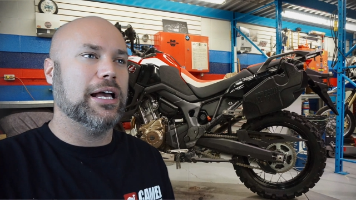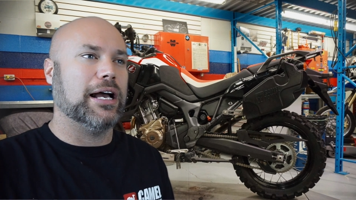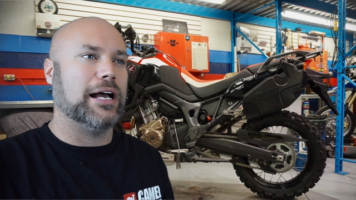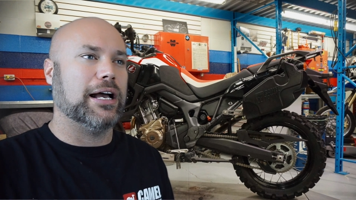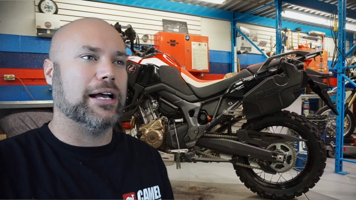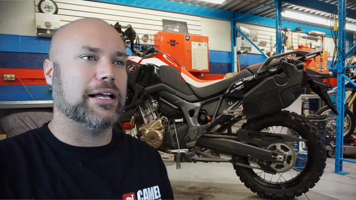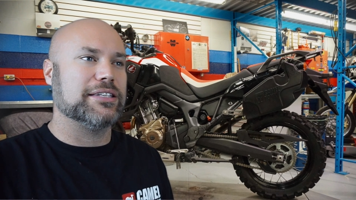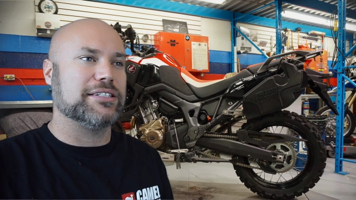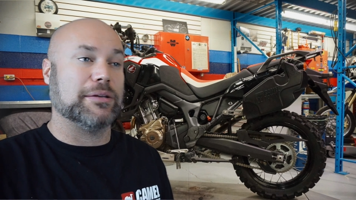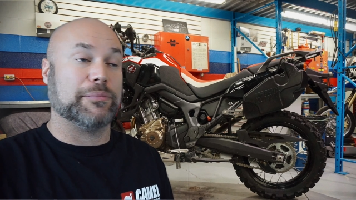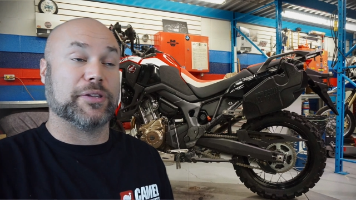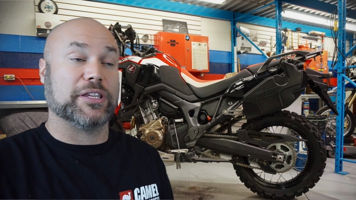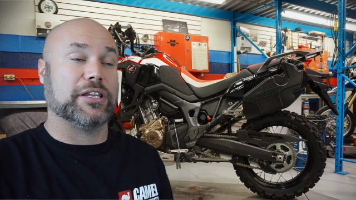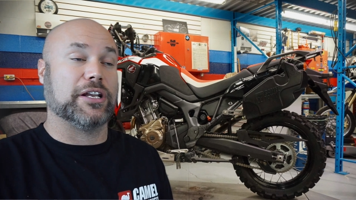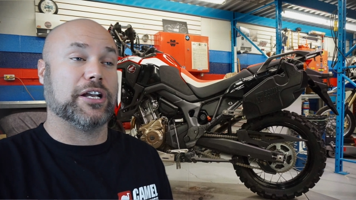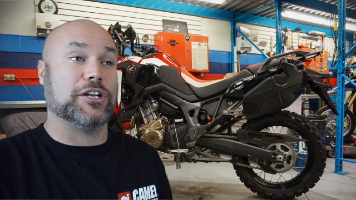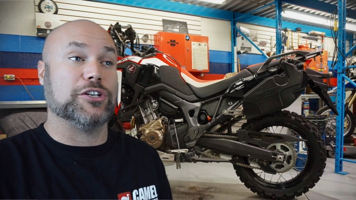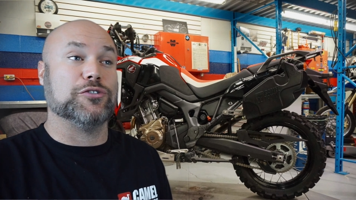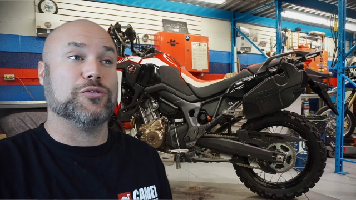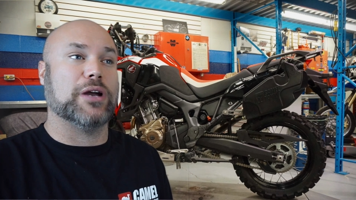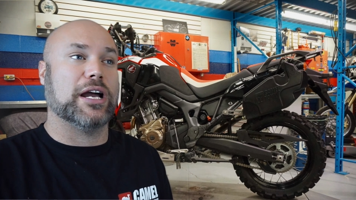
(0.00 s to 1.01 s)
It's something
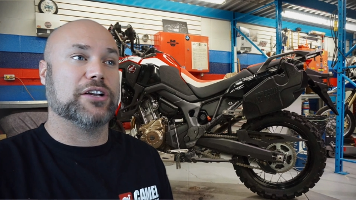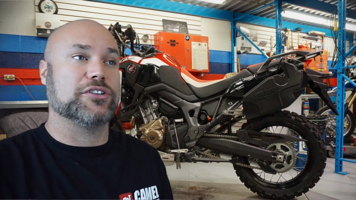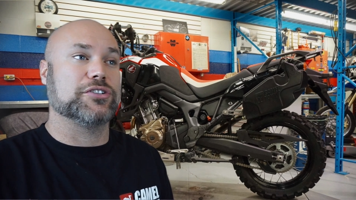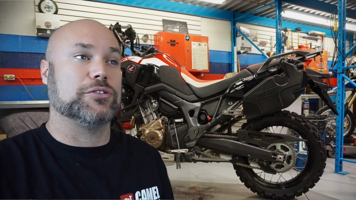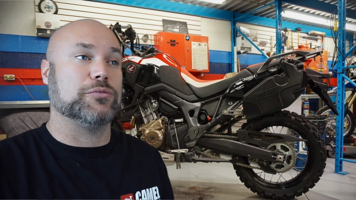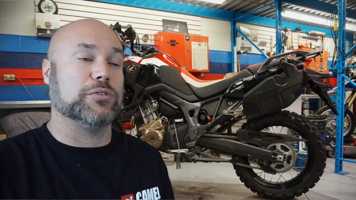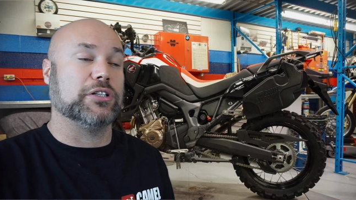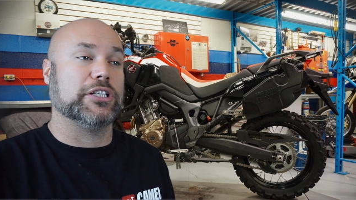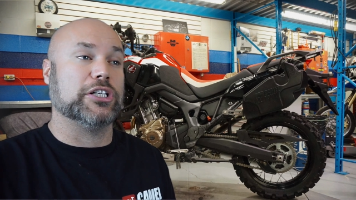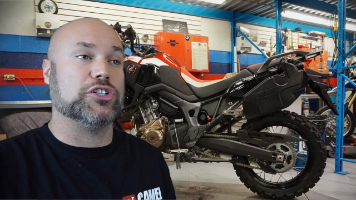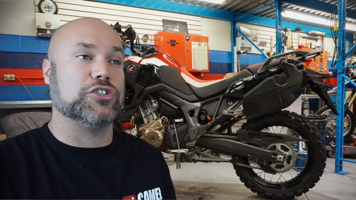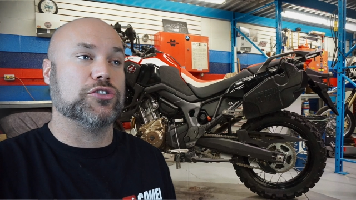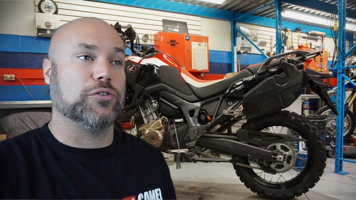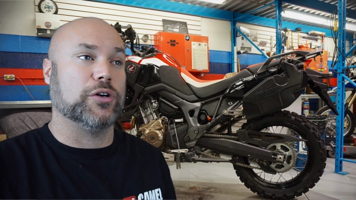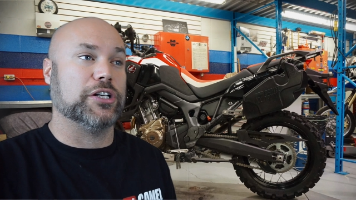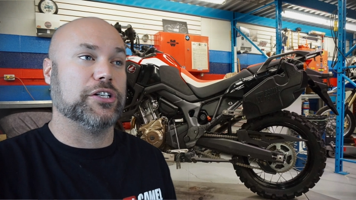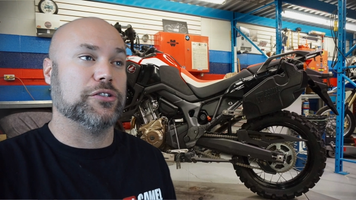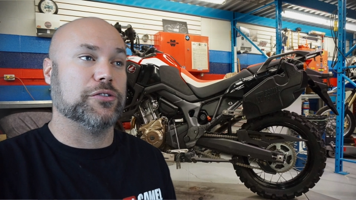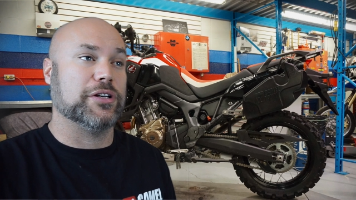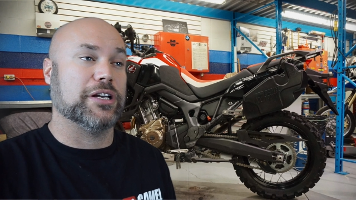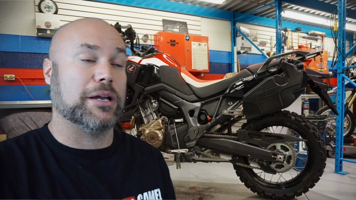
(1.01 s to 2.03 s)
that I do actually really
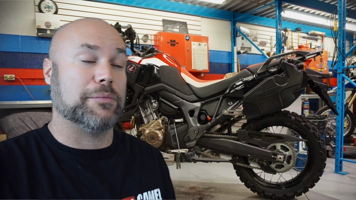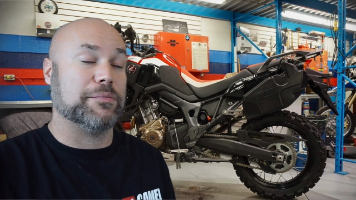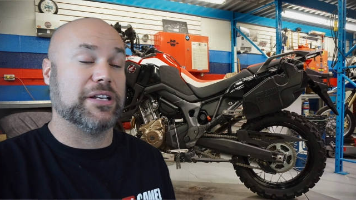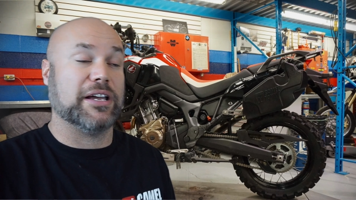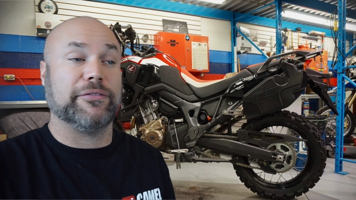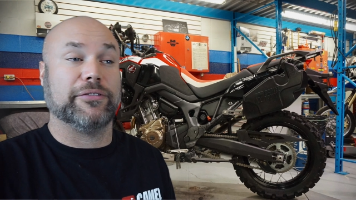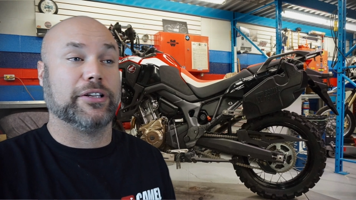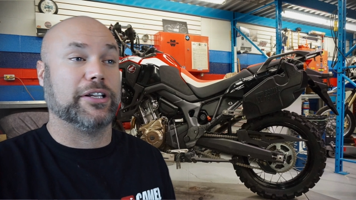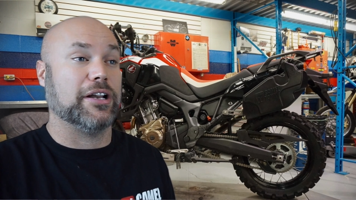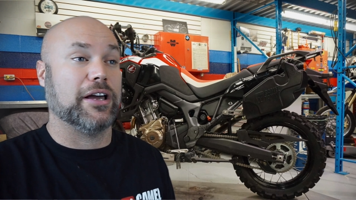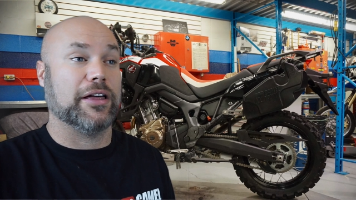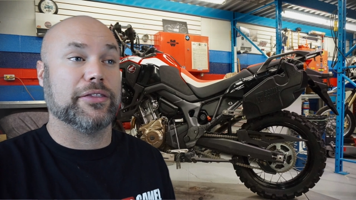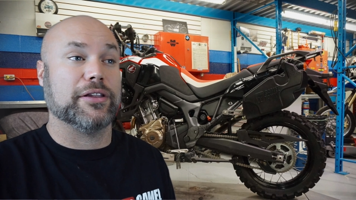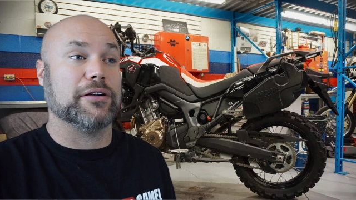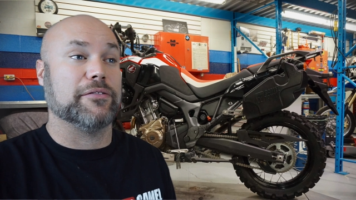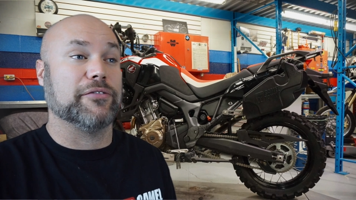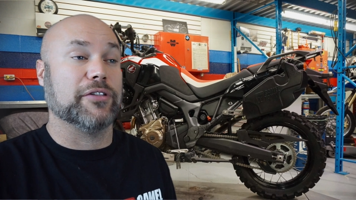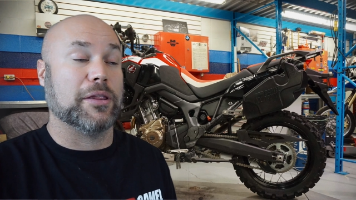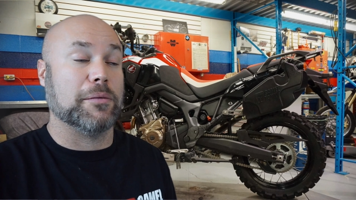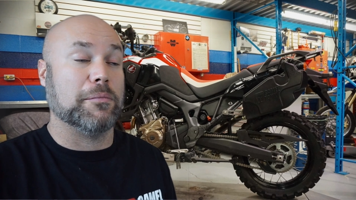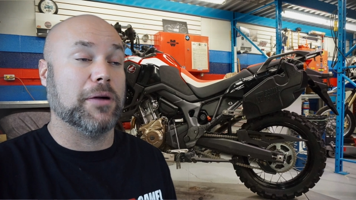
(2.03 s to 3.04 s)
enjoy doing. I'm definitely not
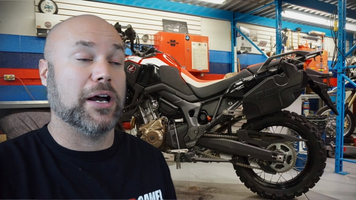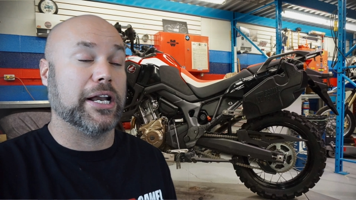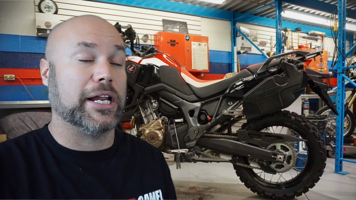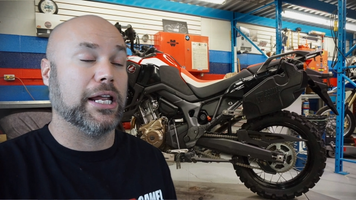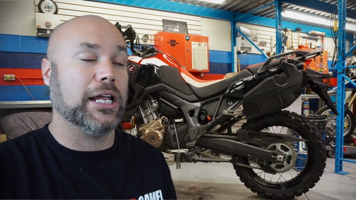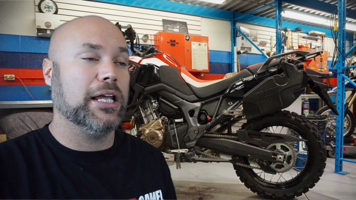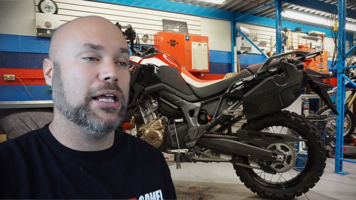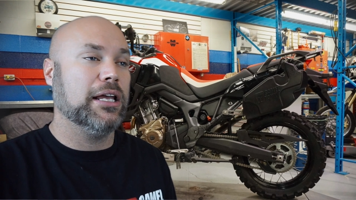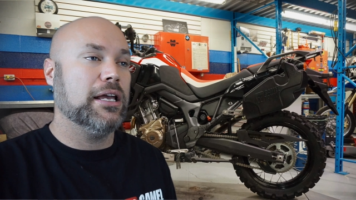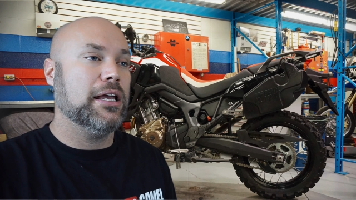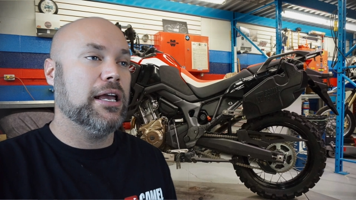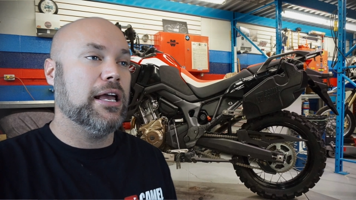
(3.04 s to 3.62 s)
there for the money.